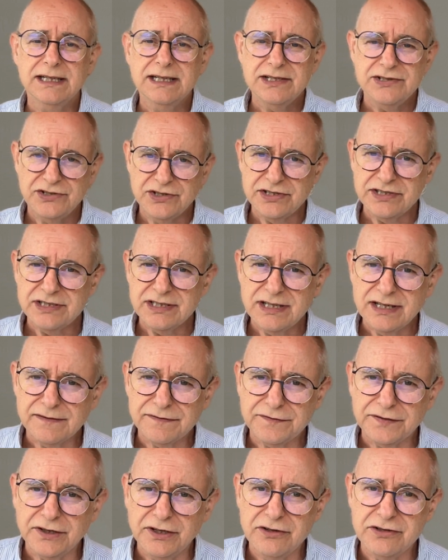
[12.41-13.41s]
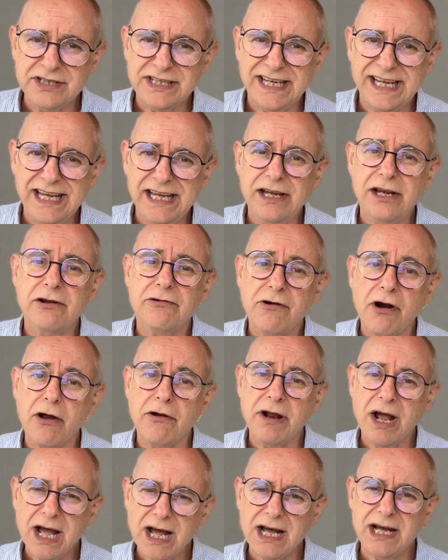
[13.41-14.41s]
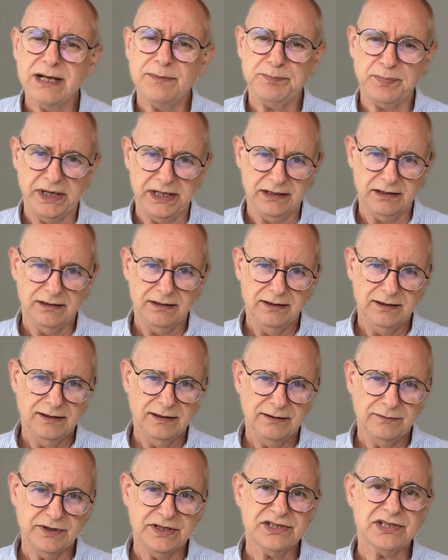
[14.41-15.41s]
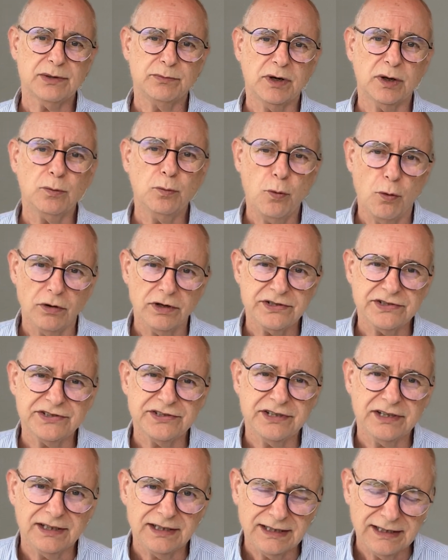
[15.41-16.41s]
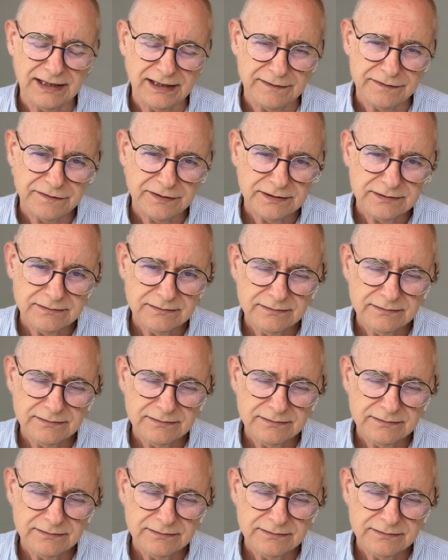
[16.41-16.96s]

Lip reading: just enough for you to hear your own heartbeat when someone walks into your life.